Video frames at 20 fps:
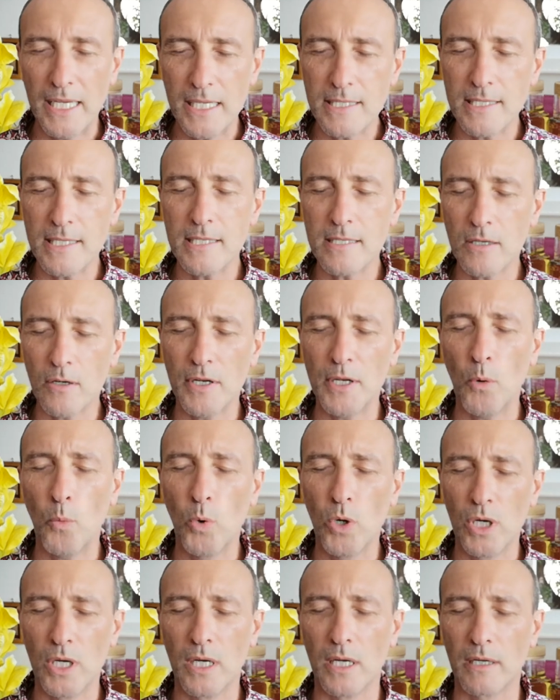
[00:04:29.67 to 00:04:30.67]
is this going to
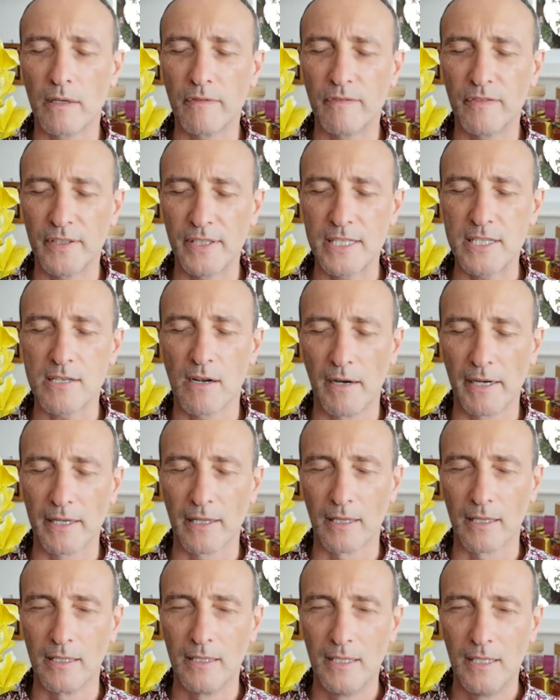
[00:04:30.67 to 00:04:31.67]
work for this
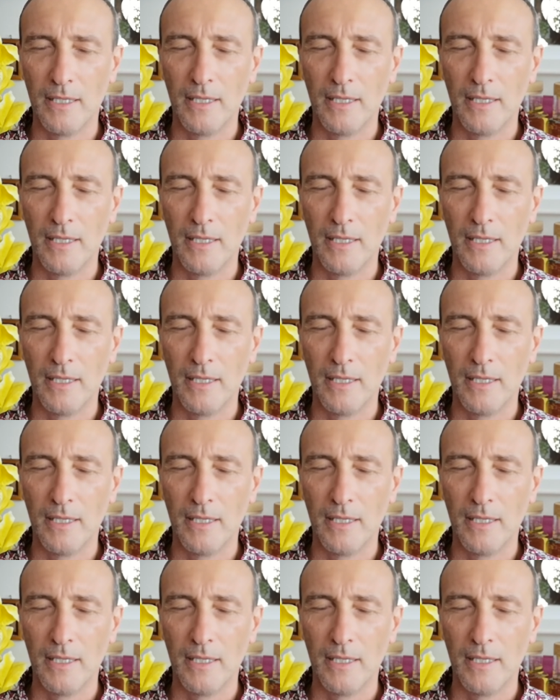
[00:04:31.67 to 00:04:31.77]
oil?